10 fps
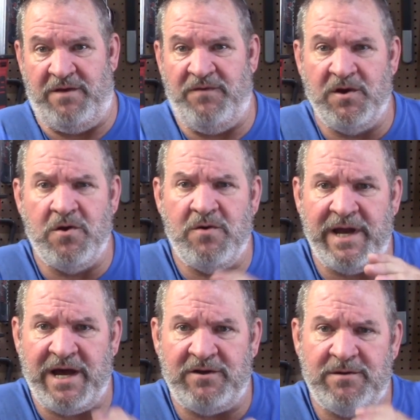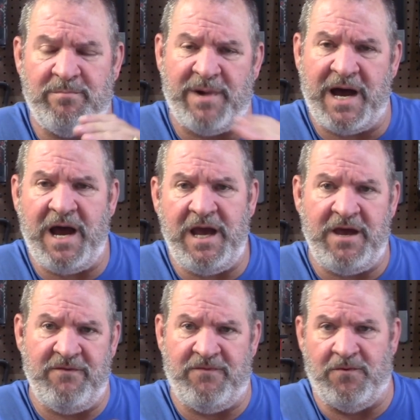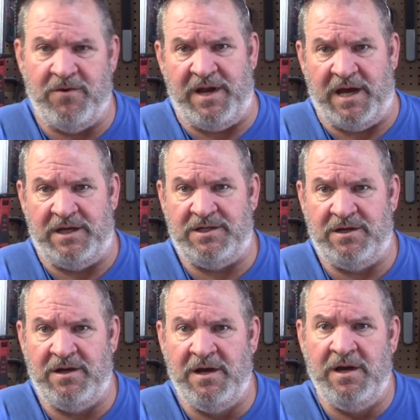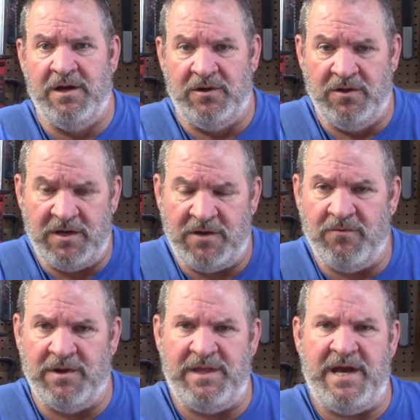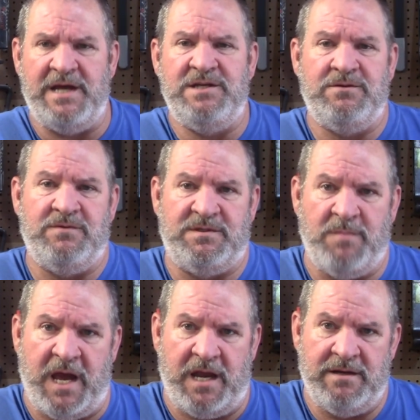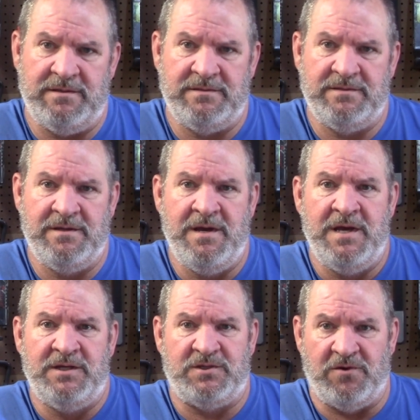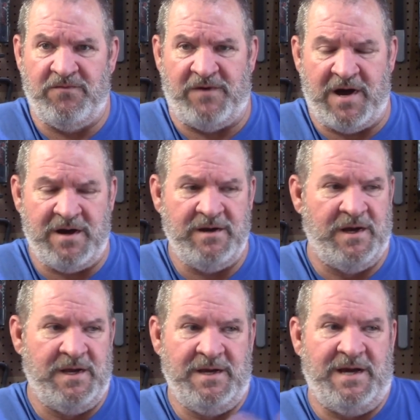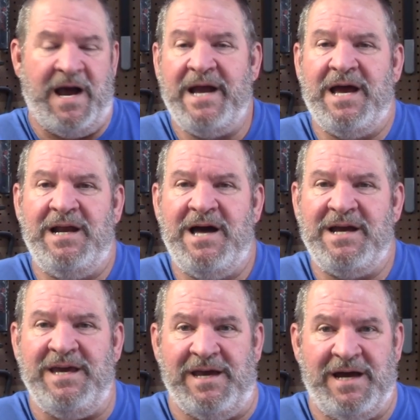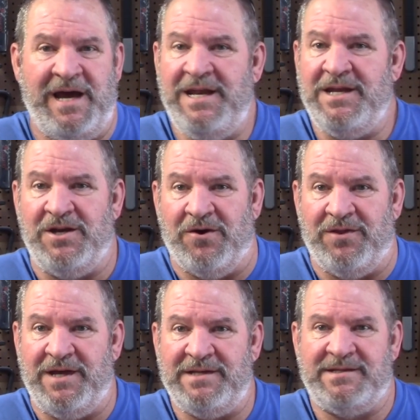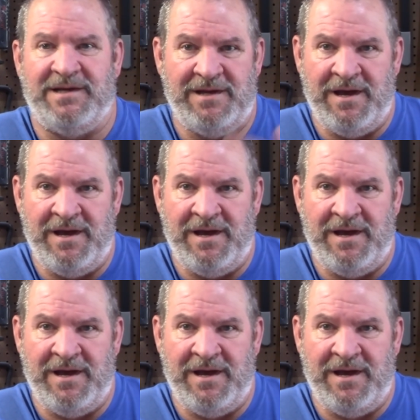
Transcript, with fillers: If you're going out to buy a Ford Edge, look at where the engine was made. So far, I got lucky. I didn't know this.